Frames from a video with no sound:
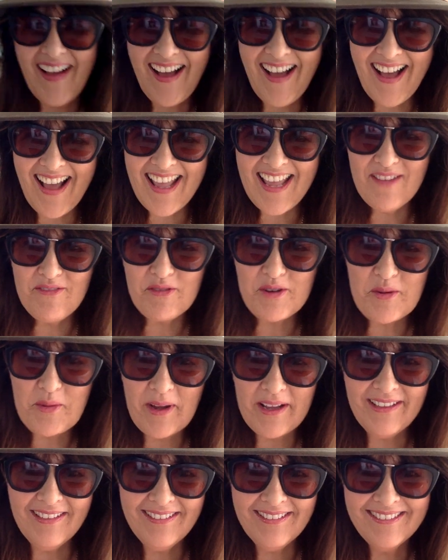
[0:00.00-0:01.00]
Hi
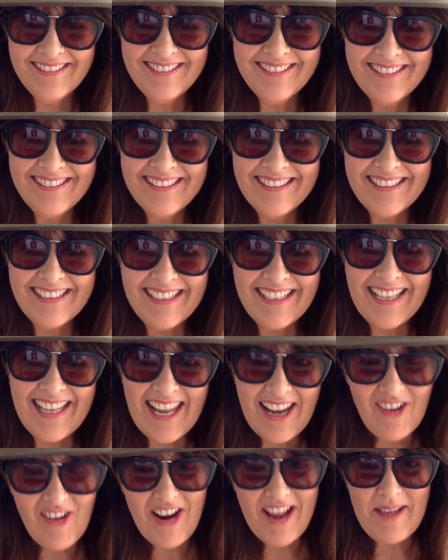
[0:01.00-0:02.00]
everyone,
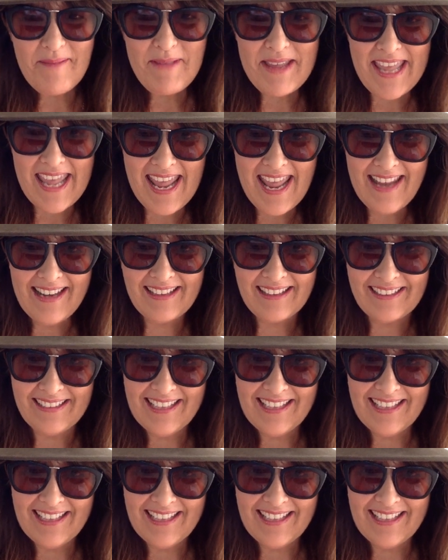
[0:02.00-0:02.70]
here I am again.